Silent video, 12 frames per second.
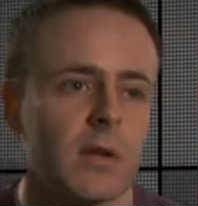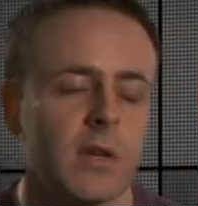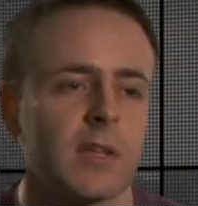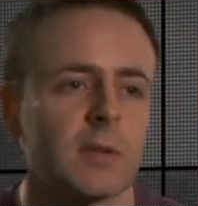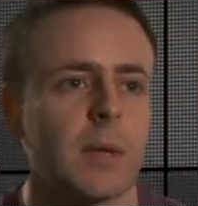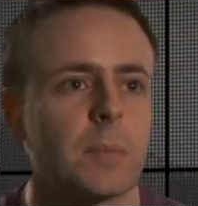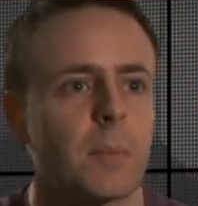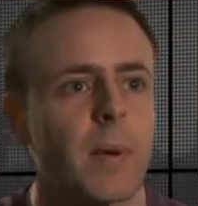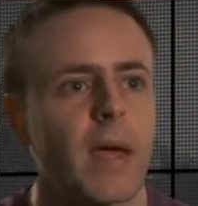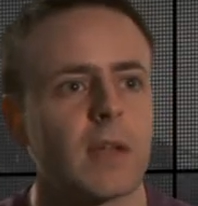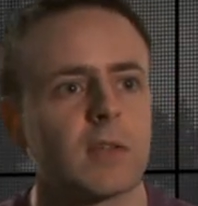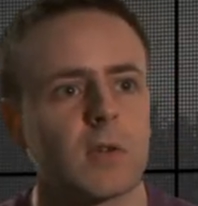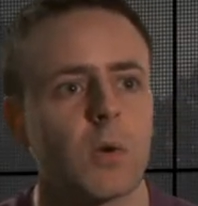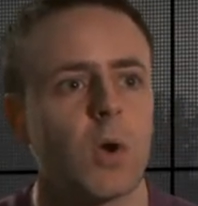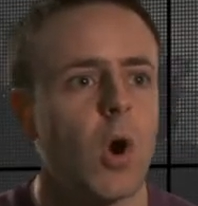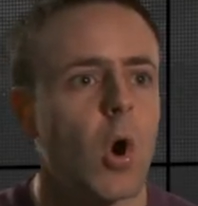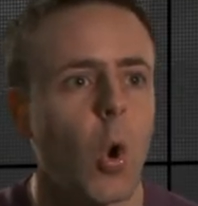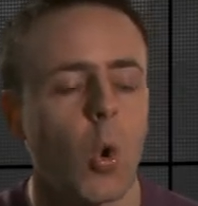You need to be prepared to
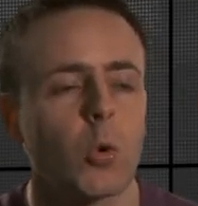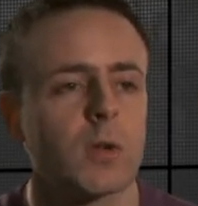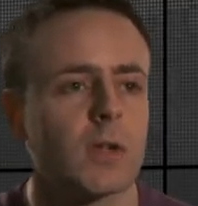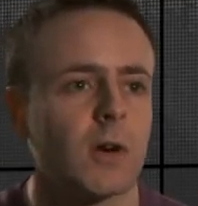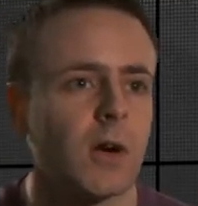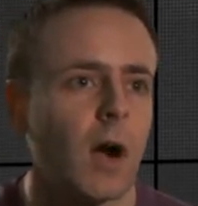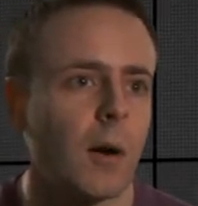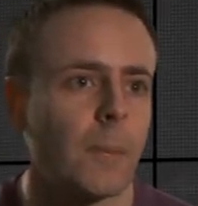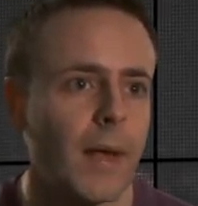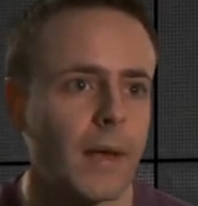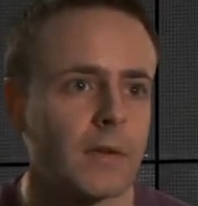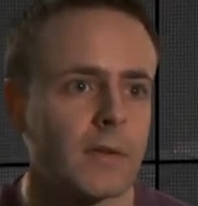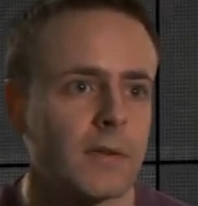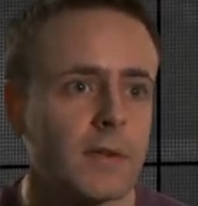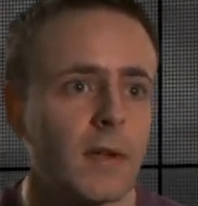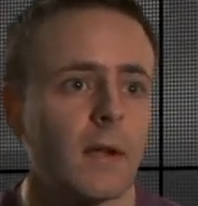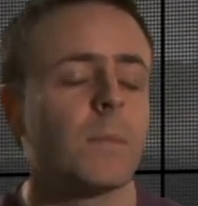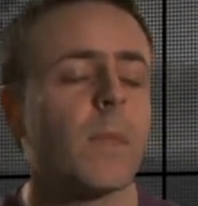alter your car balance
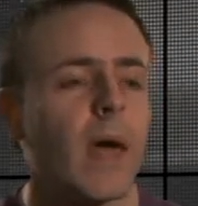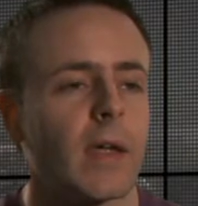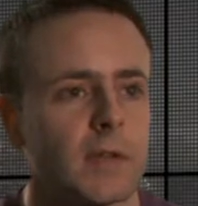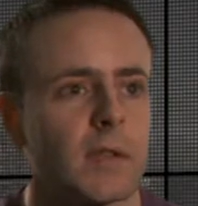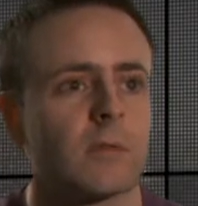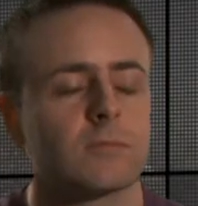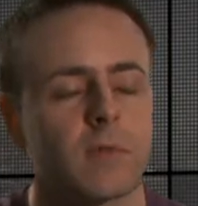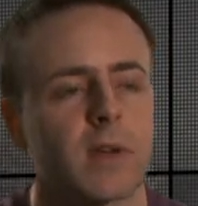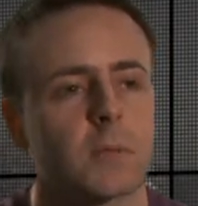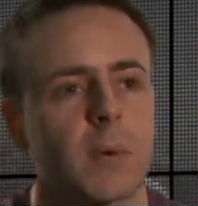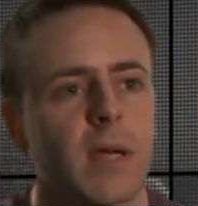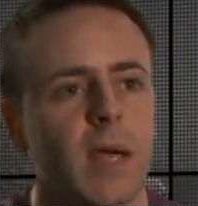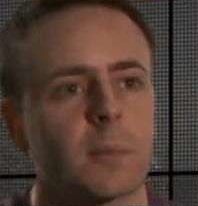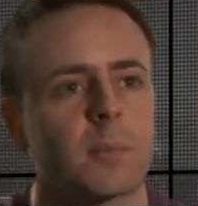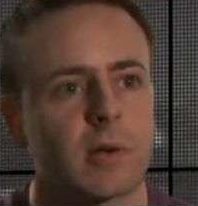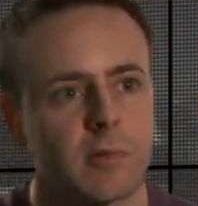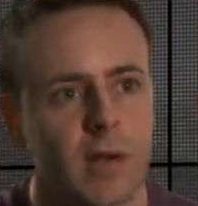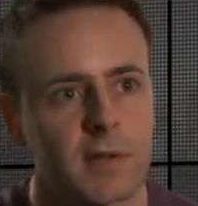as the race weekend
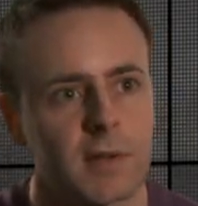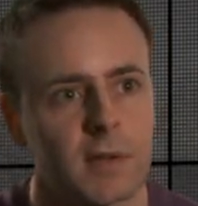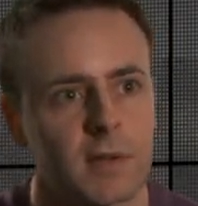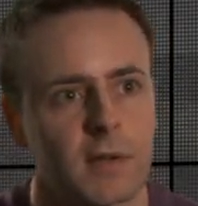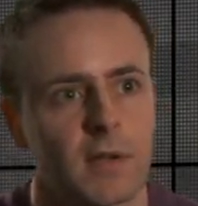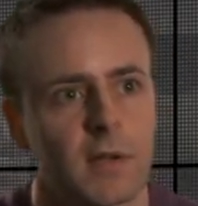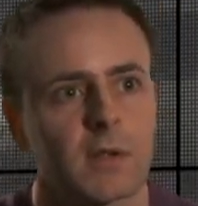progresses,